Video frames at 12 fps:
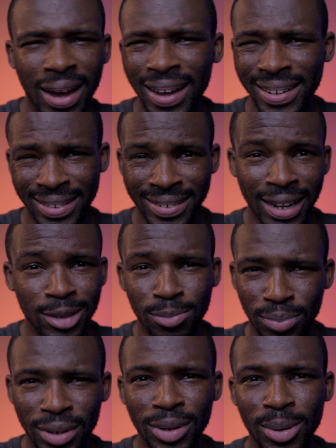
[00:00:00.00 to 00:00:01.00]
I think that's
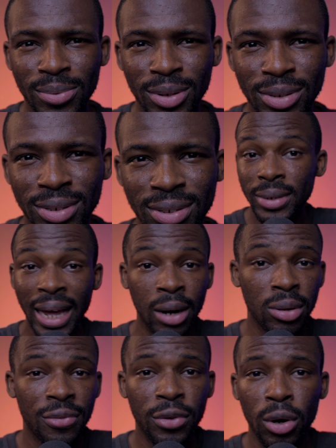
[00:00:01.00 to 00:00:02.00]
pretty obvious. Now,
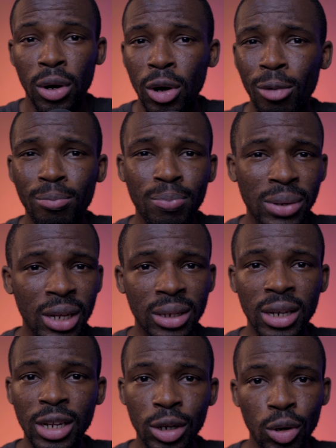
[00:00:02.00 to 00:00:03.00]
if you're
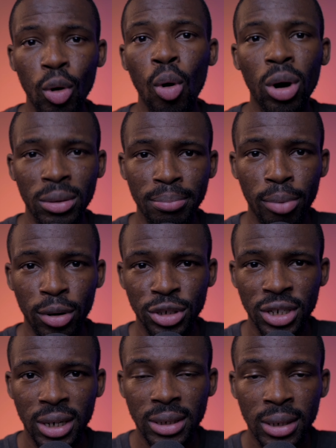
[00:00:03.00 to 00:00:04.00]
completely low on
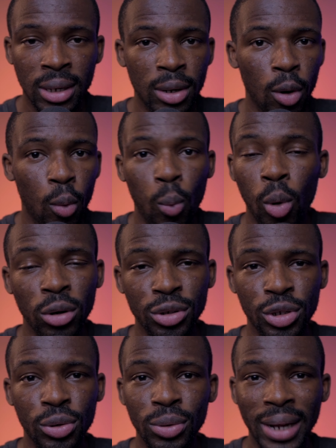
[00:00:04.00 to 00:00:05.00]
budget, one
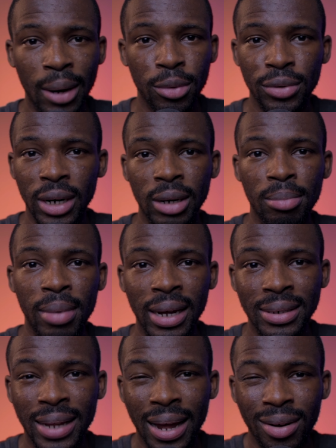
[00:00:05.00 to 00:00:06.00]
tool I would
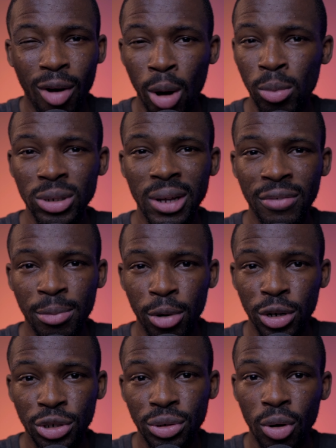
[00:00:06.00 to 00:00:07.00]
recommend that almost
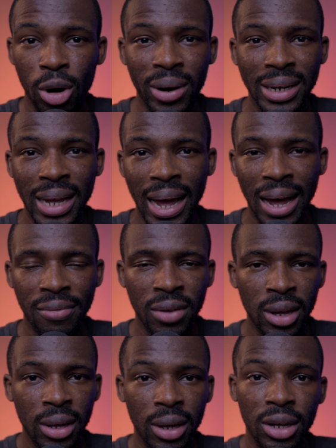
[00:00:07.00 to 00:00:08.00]
everybody should already have
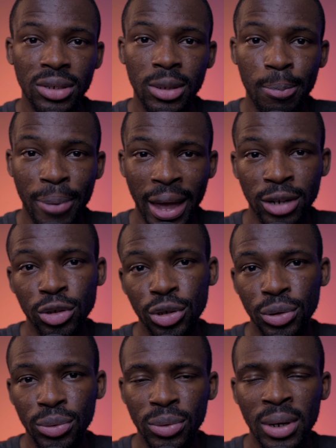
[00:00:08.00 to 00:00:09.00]
is the
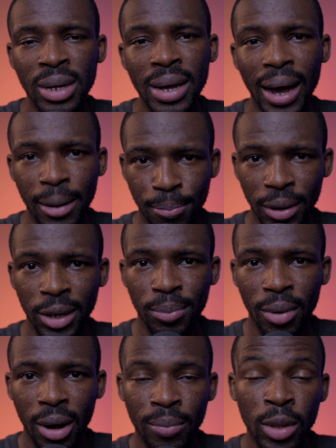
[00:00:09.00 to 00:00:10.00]
pencil and
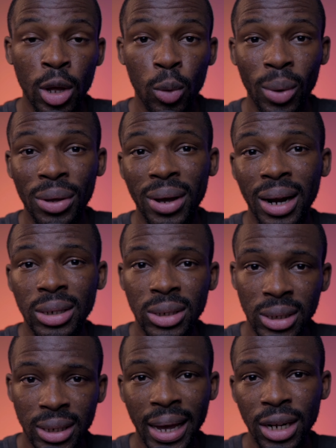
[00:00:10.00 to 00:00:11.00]
paper, where you can
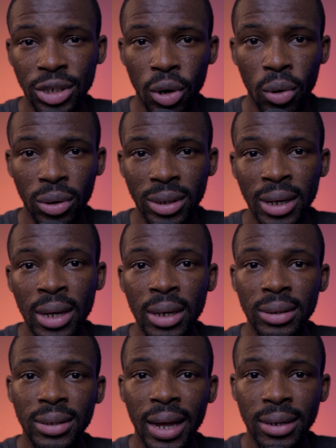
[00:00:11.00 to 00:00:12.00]
sketch on,
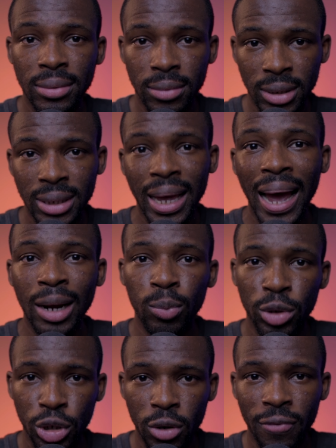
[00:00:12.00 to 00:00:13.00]
then scan
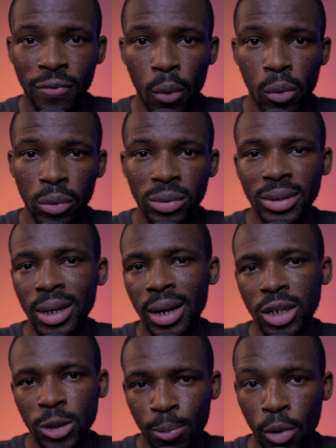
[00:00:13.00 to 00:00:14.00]
with your phone, then
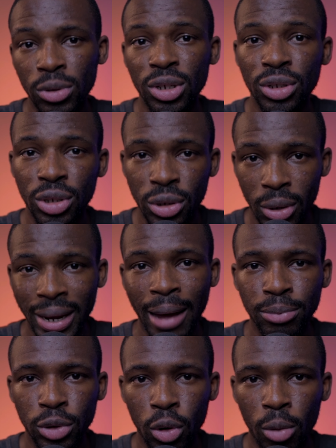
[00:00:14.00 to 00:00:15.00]
export into your
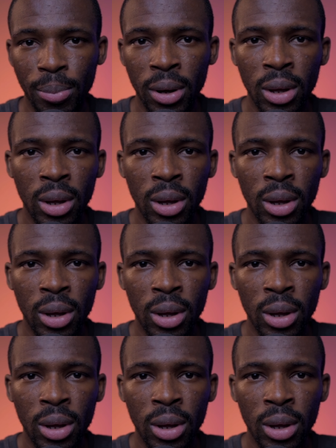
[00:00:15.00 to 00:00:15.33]
laptop